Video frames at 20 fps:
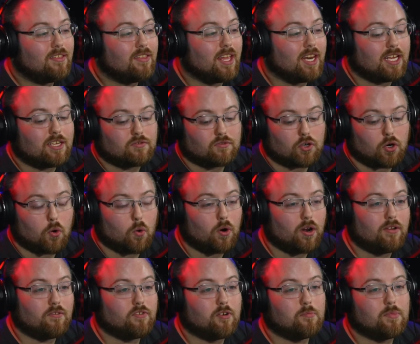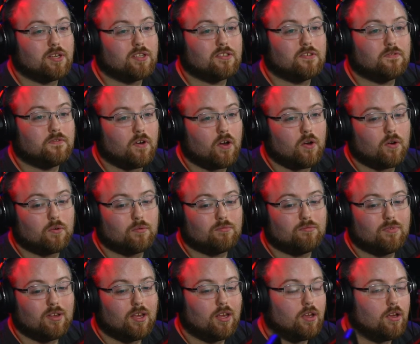that he's recording from his phone